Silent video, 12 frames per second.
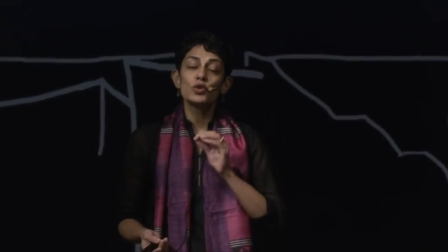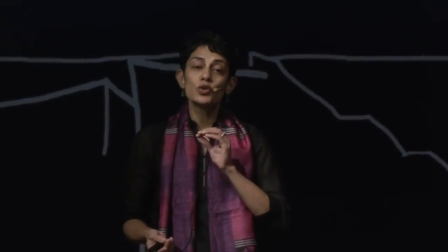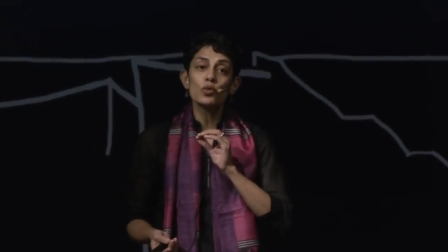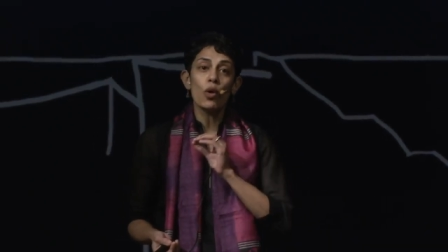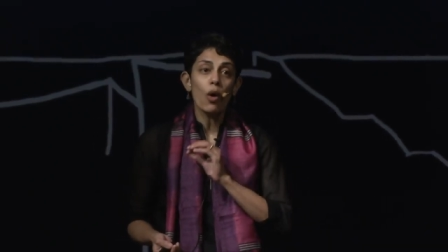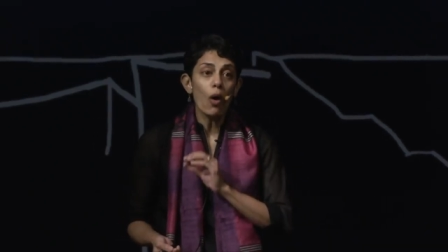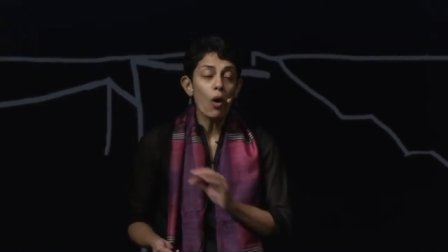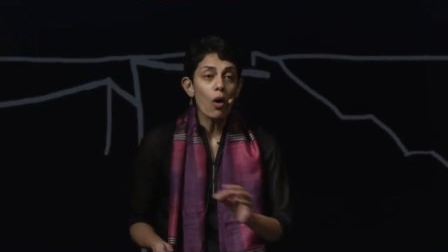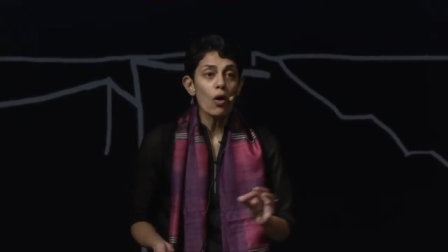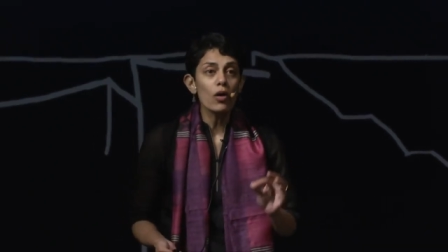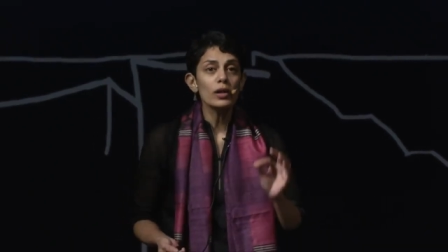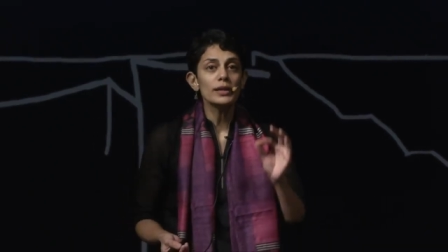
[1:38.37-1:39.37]
to
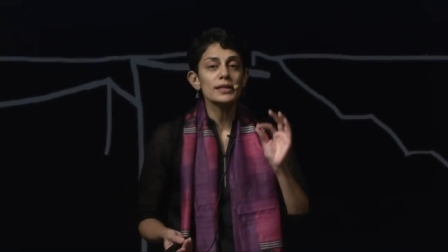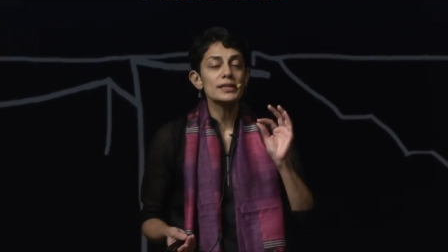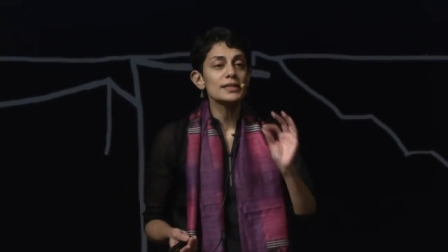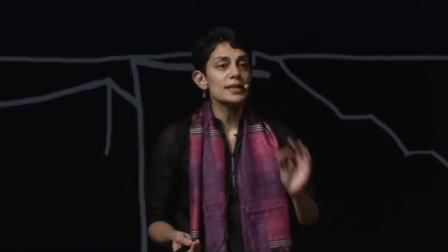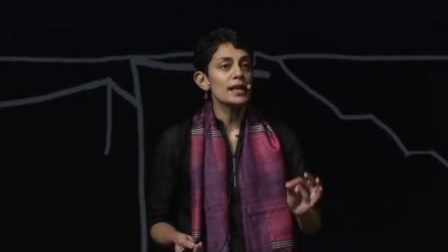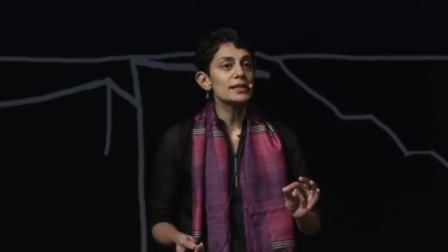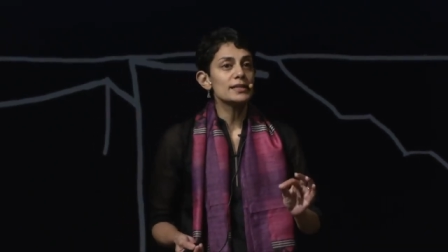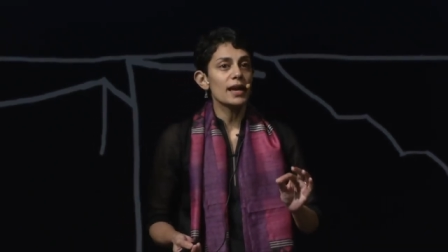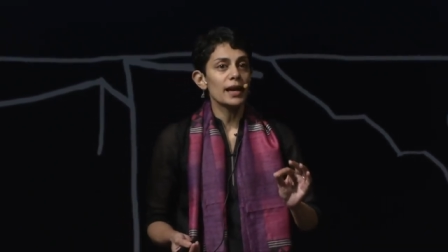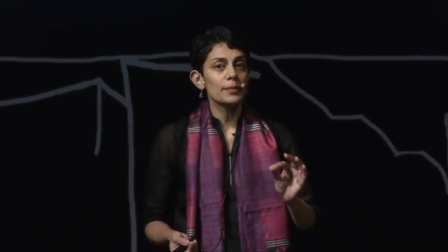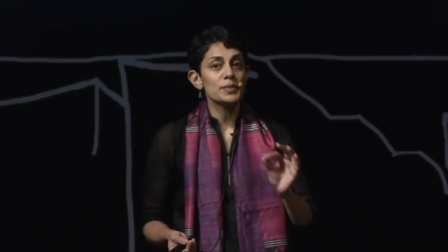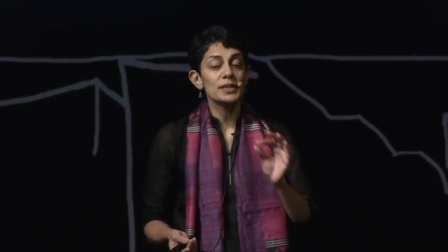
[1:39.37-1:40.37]
all the cell
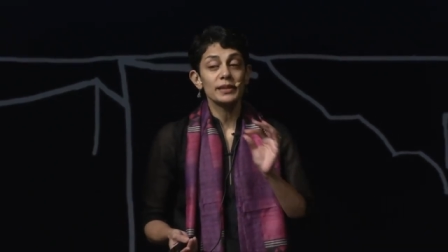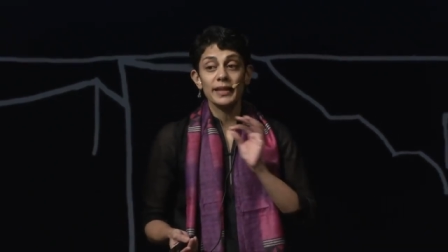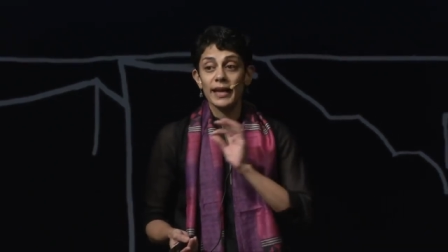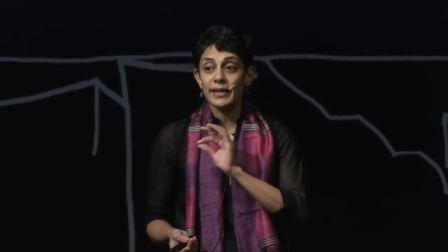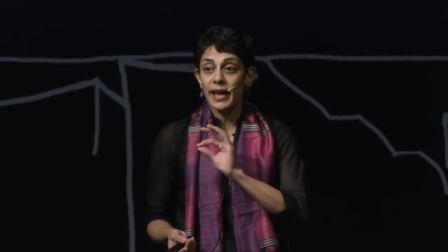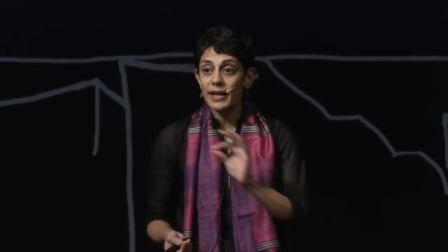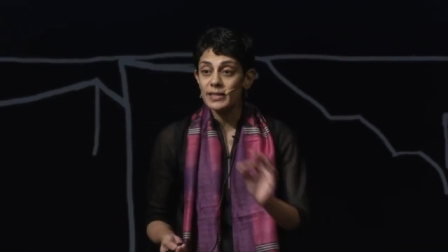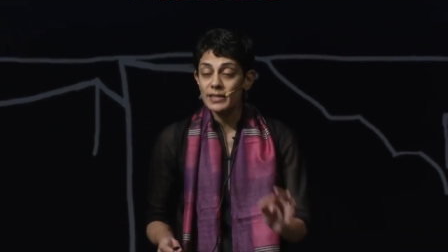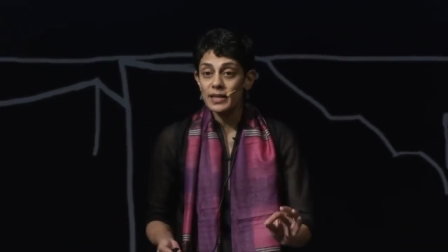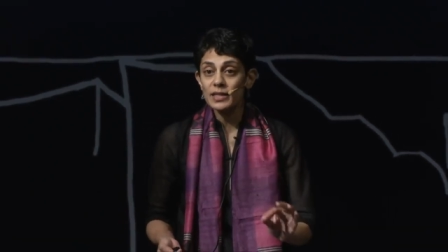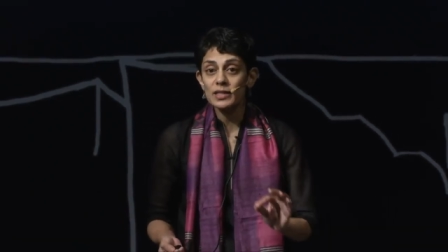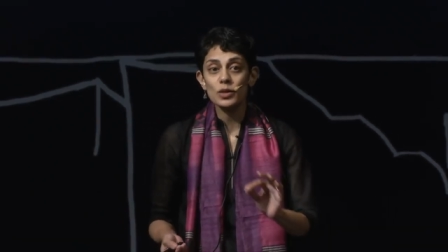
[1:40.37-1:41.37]
types that
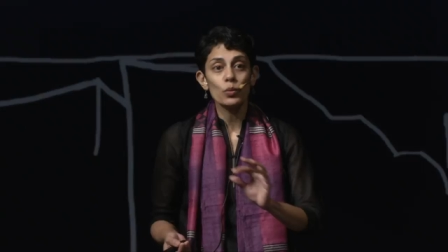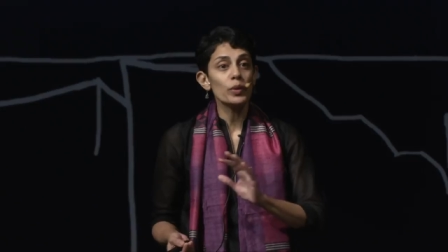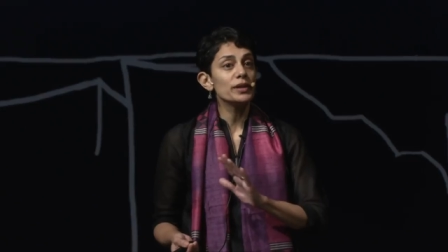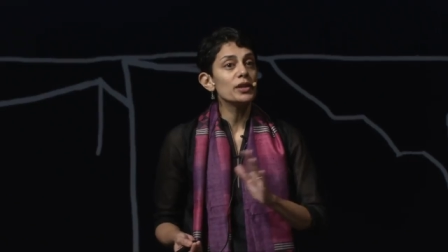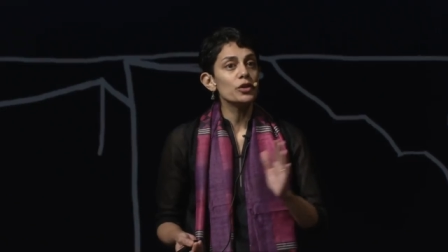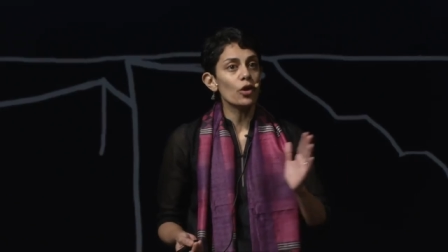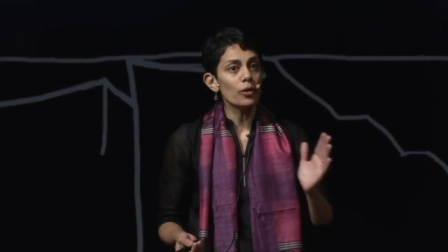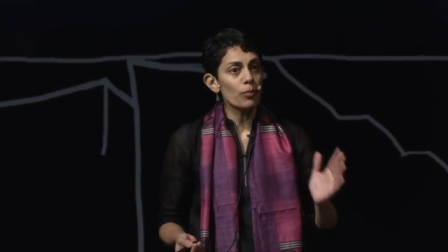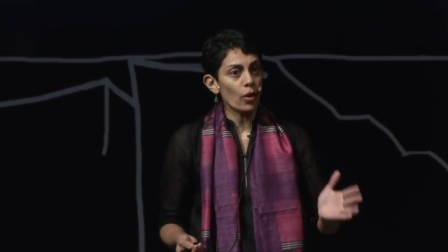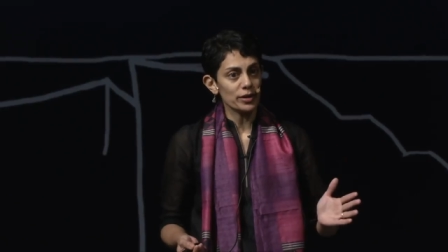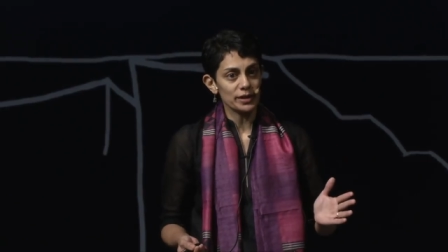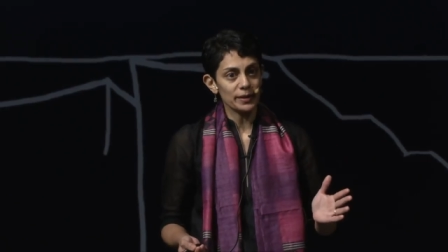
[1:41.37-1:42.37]
exist within your
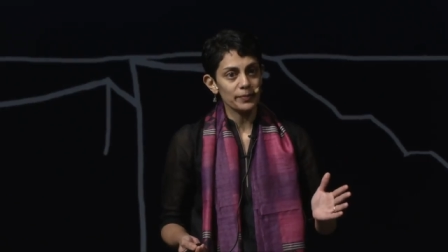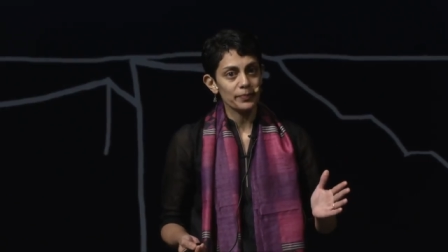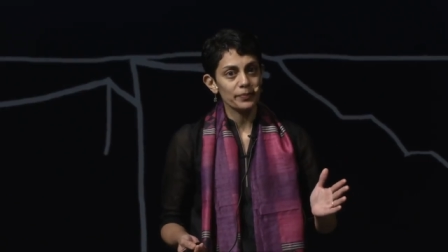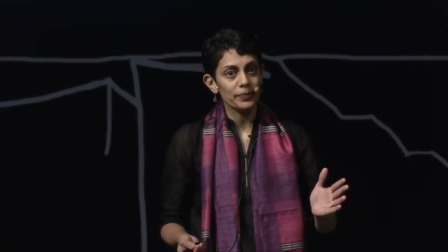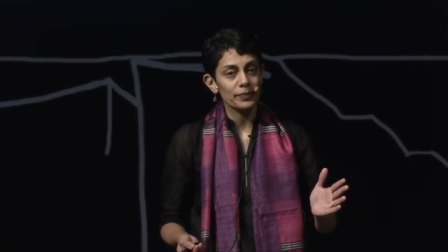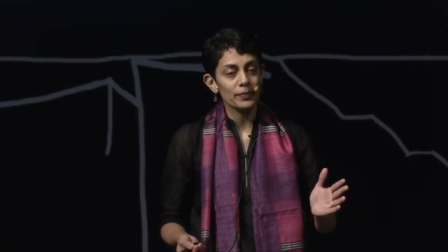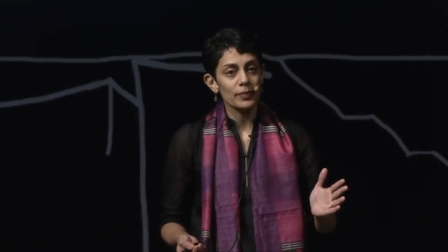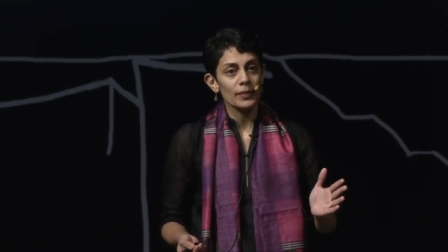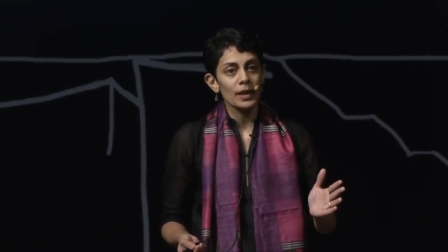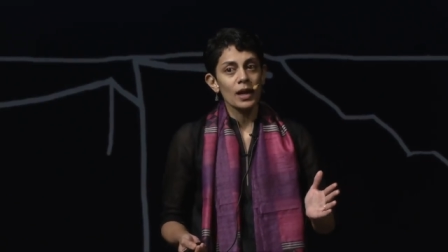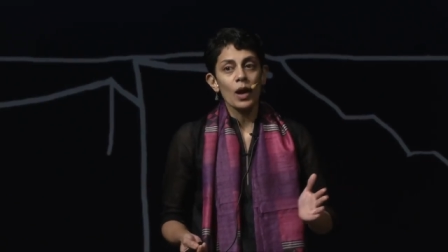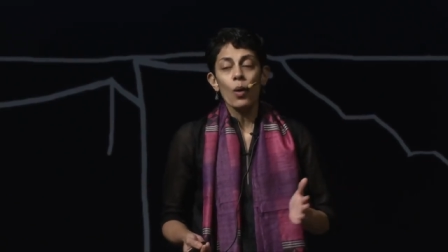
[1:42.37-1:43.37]
body.
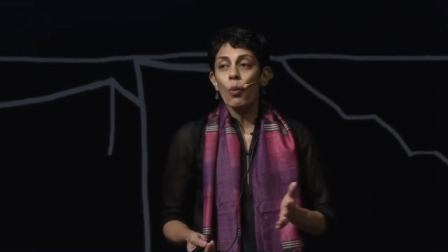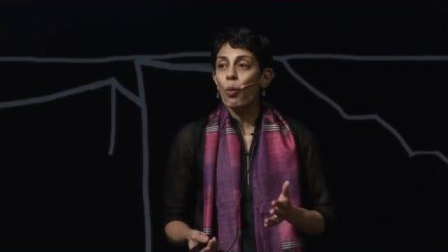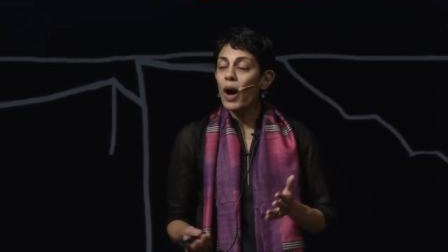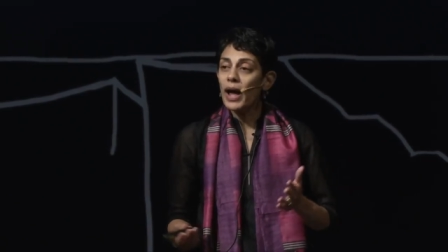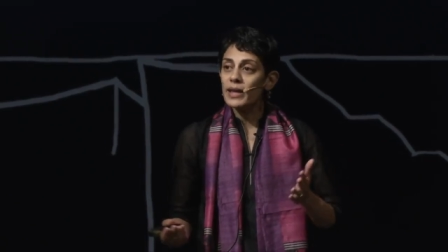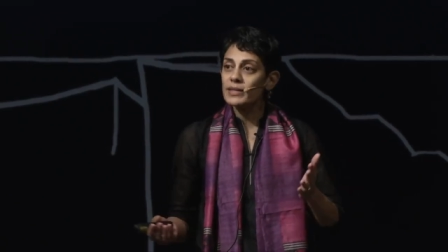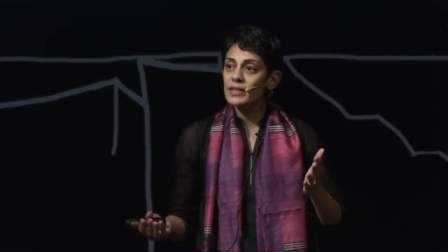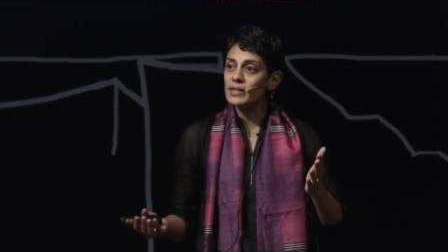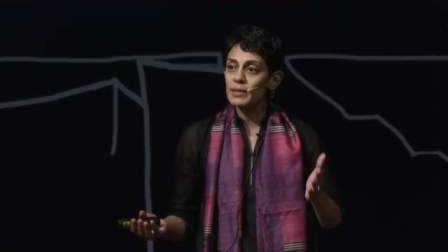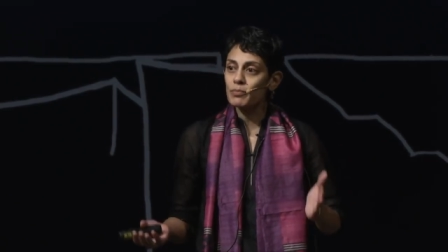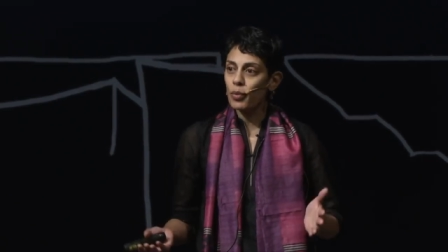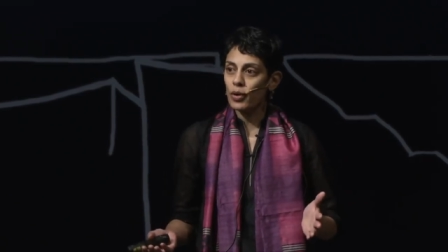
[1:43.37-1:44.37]
Why is
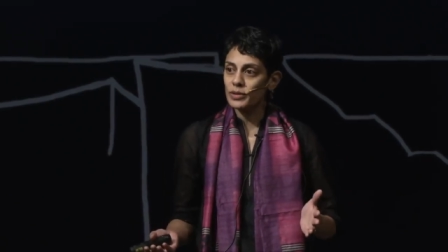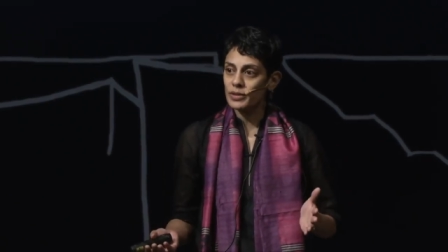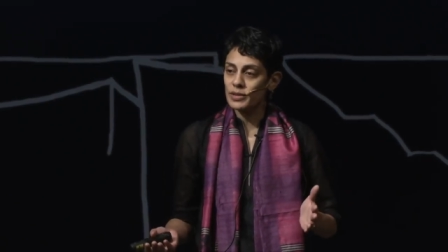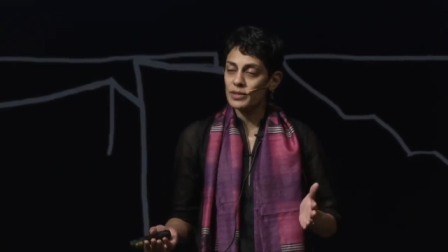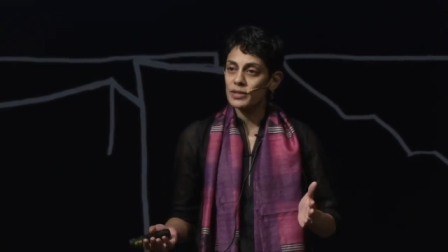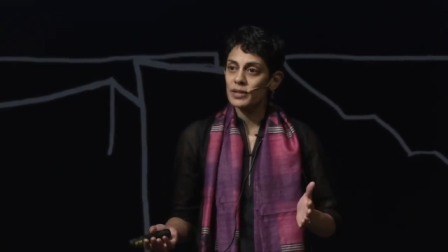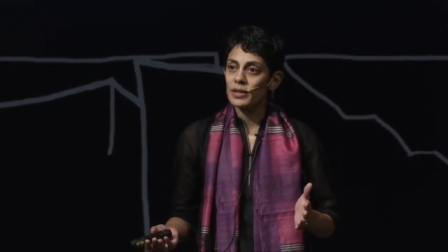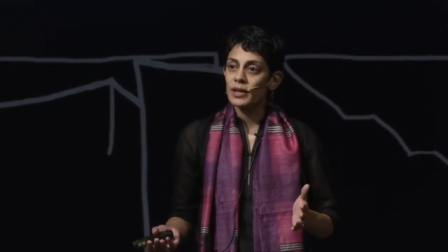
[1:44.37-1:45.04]
this important?